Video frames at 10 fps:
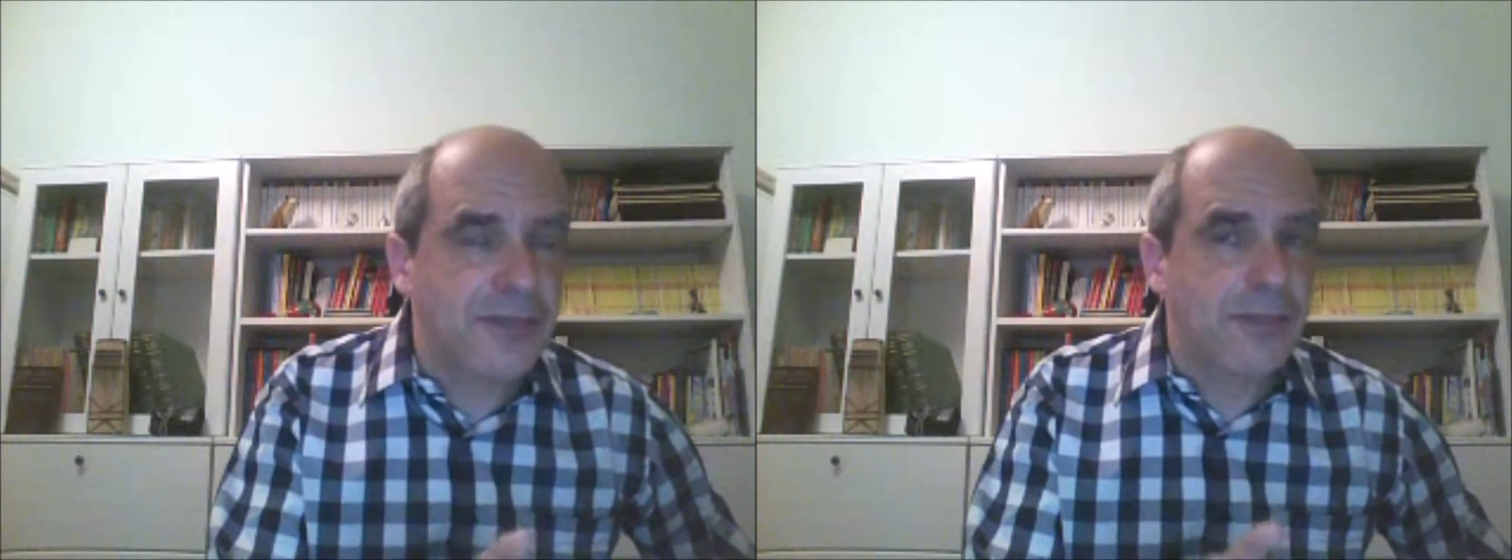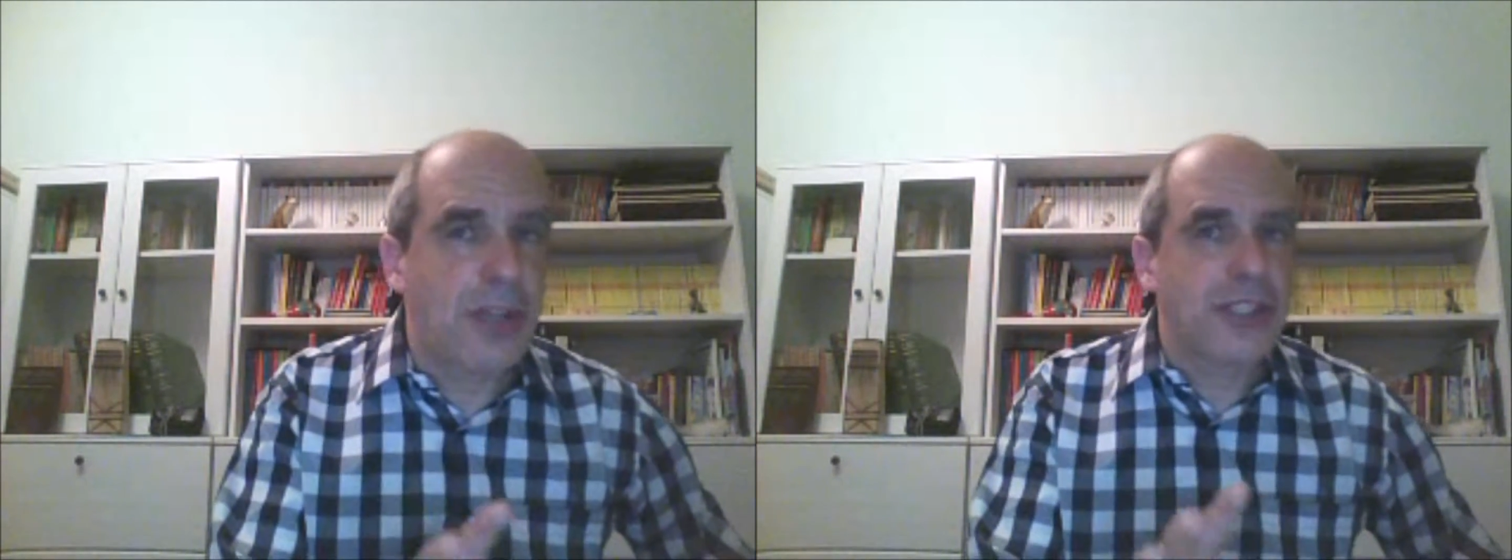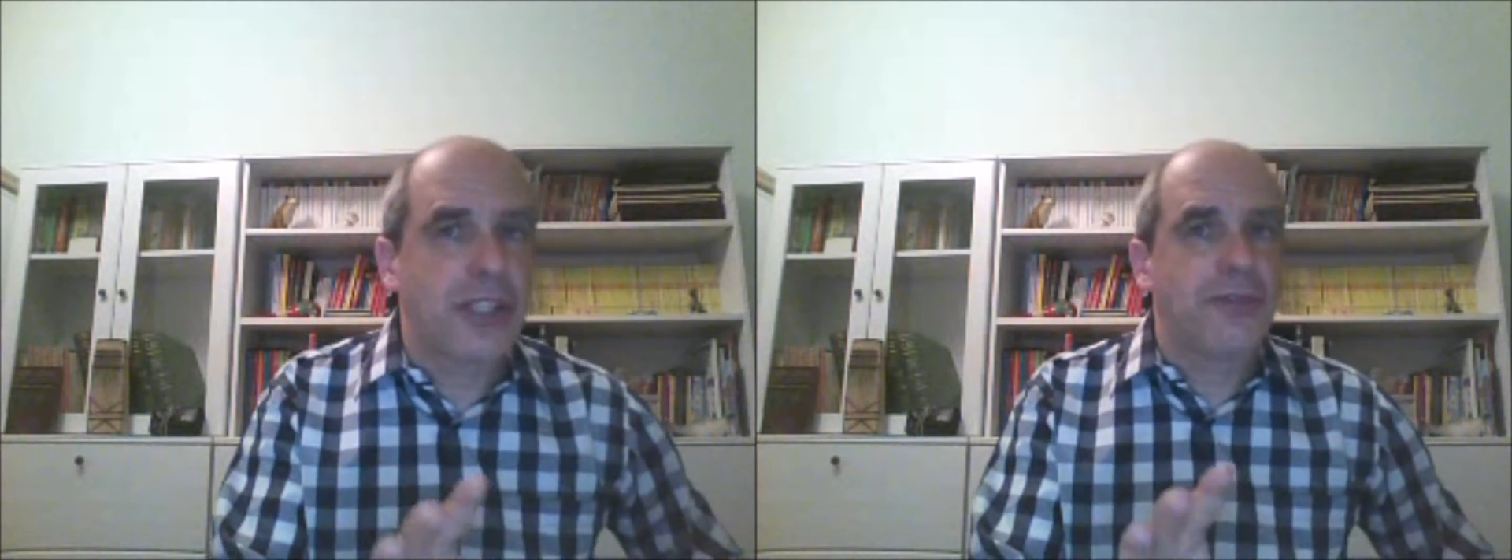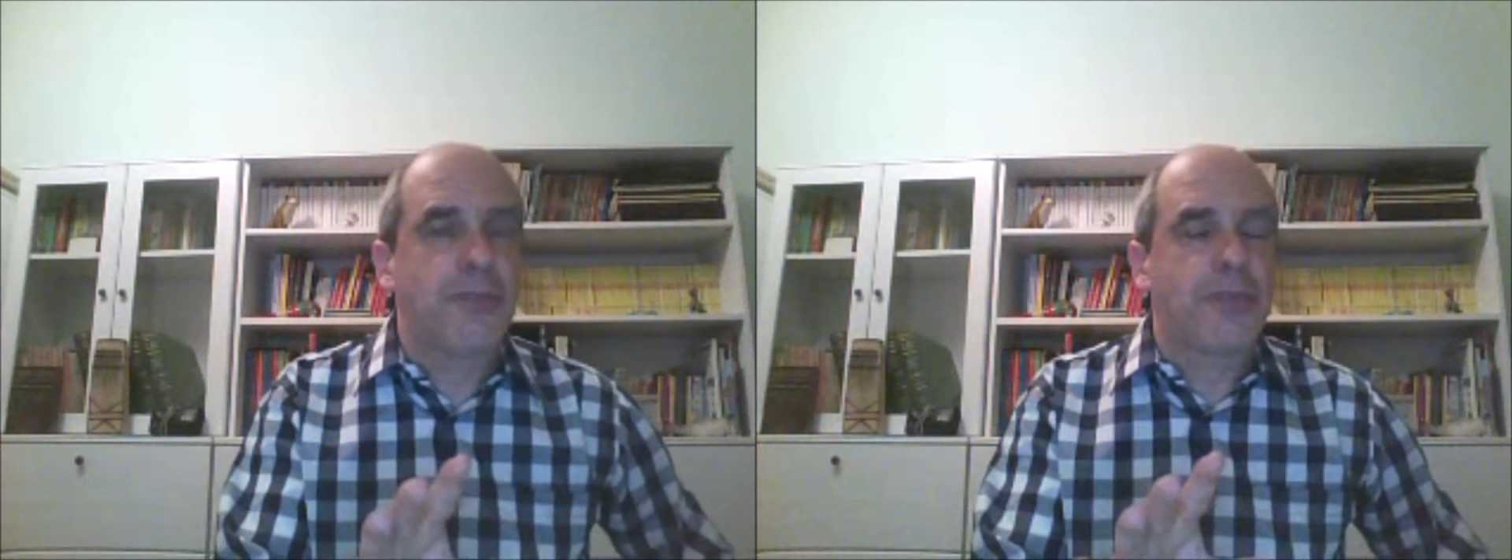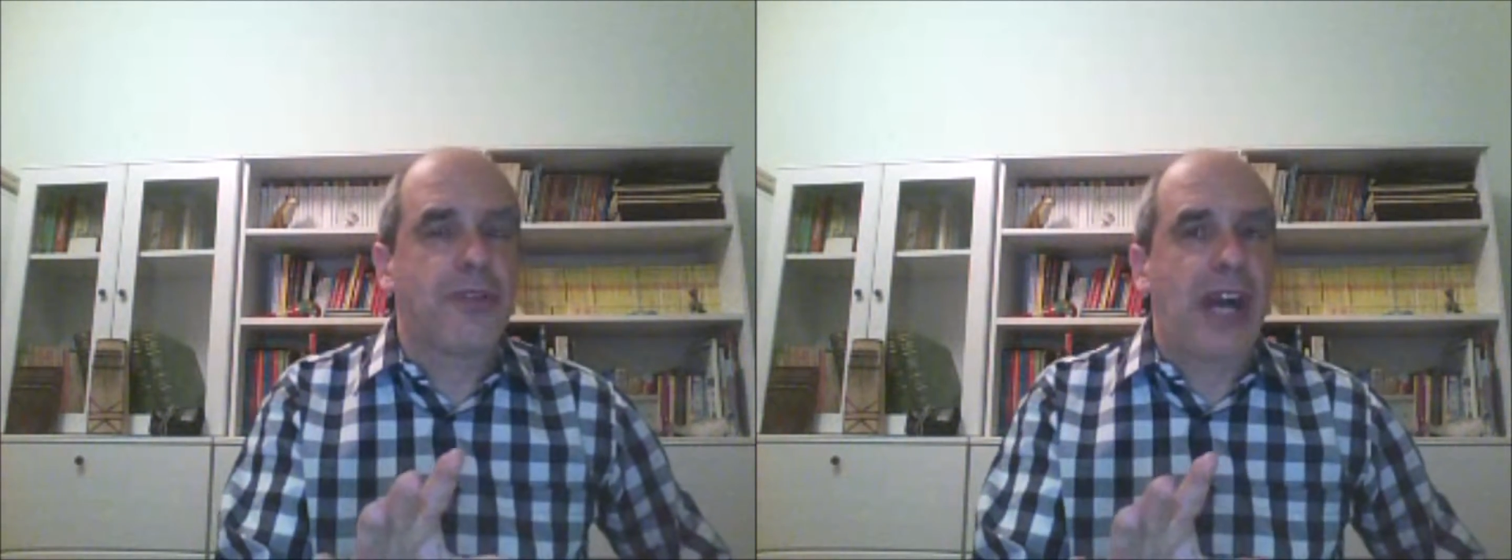of model we
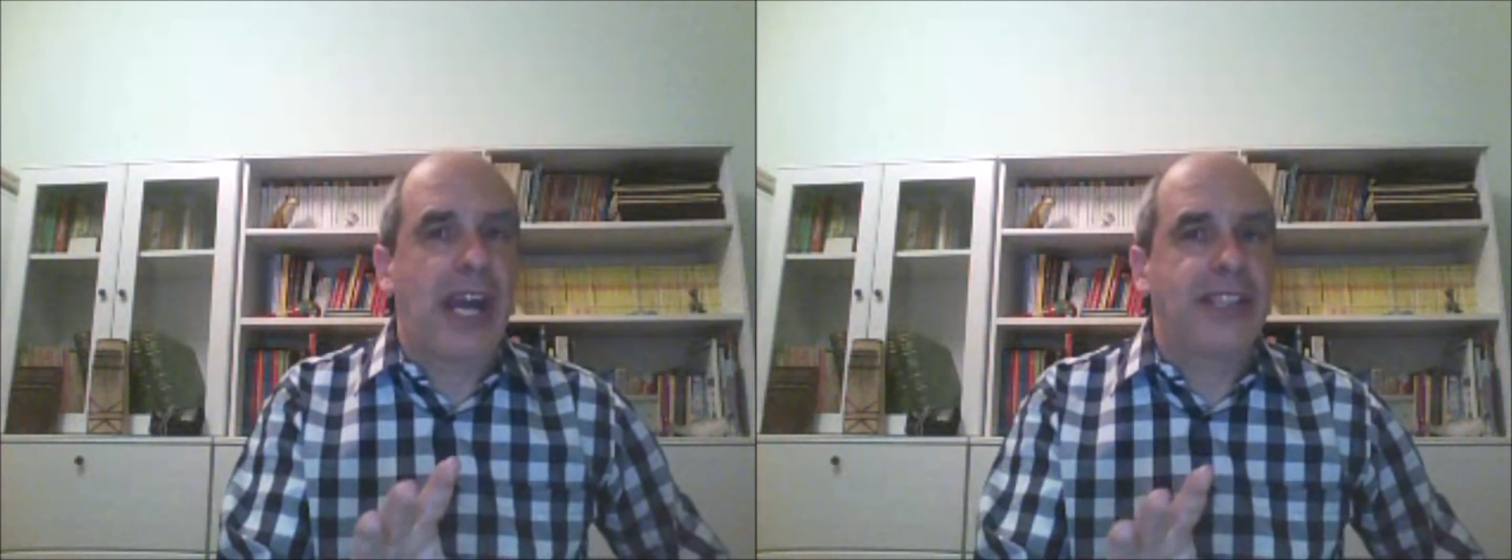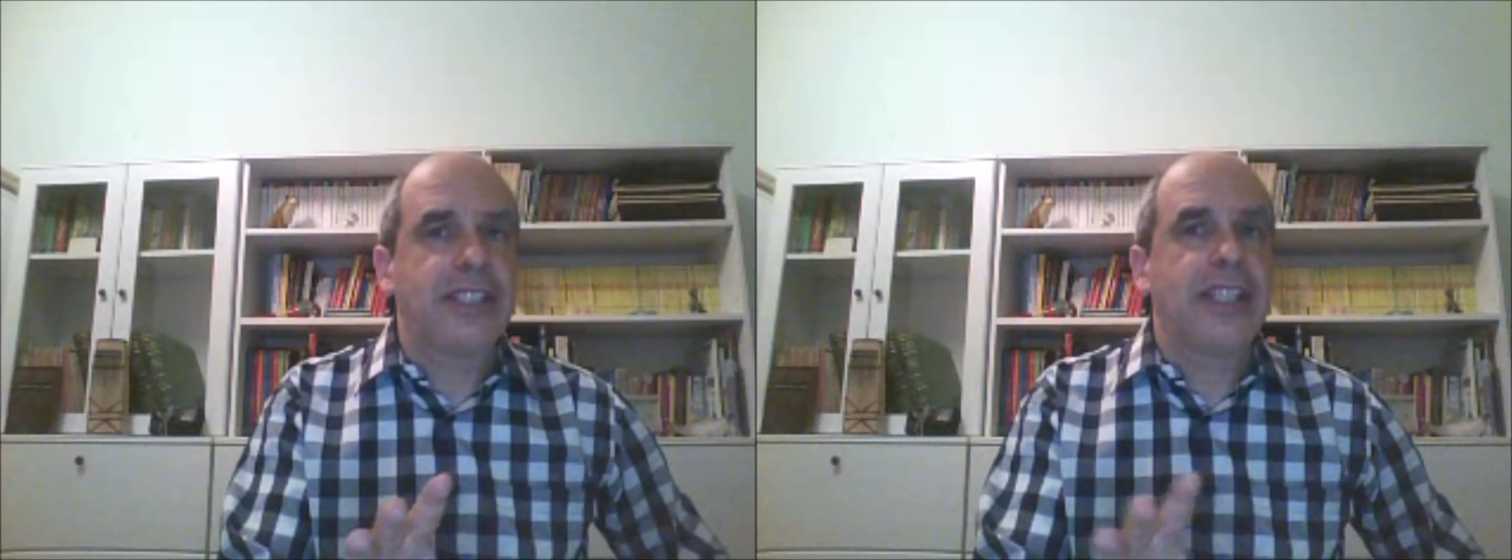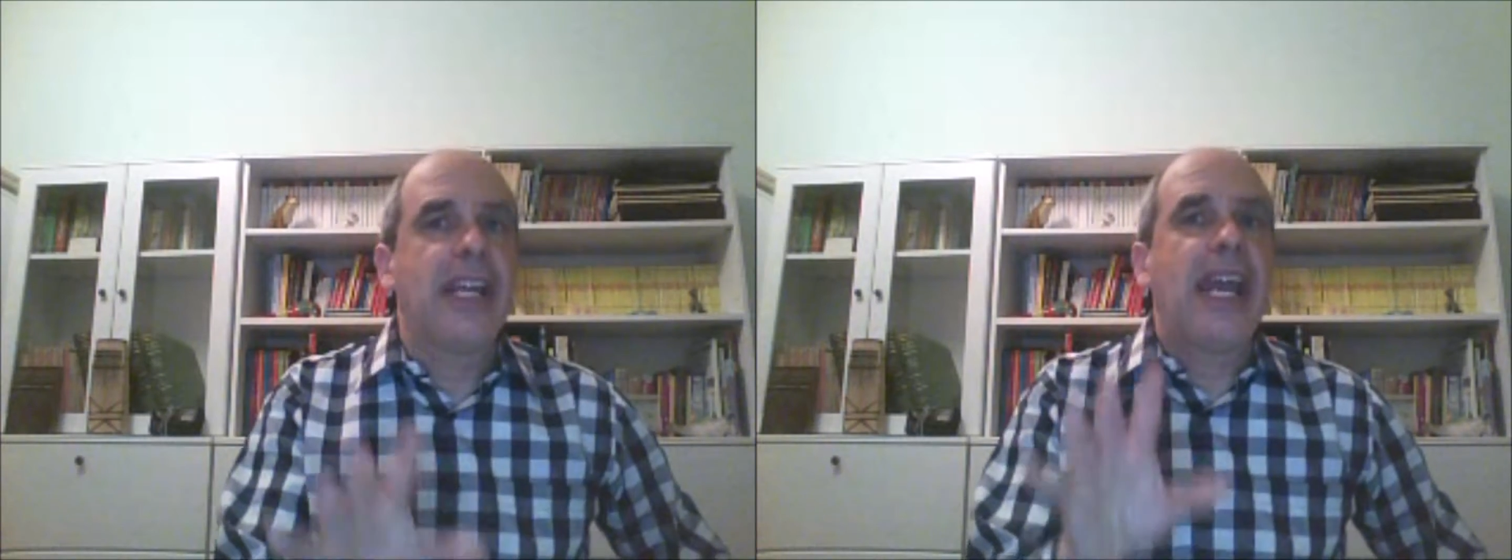provide